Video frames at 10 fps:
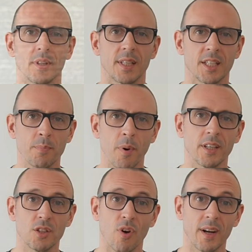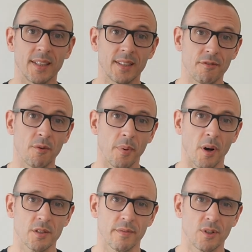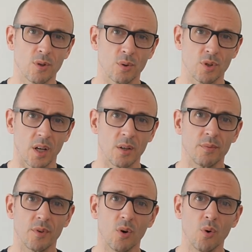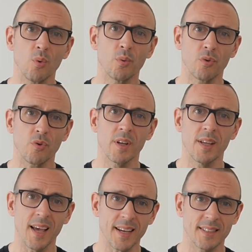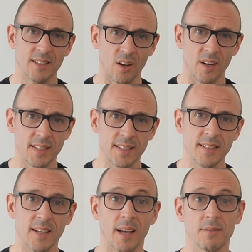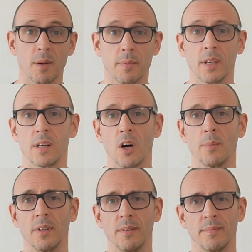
Despite training different parts of the torso, all 3 exercises have something in common.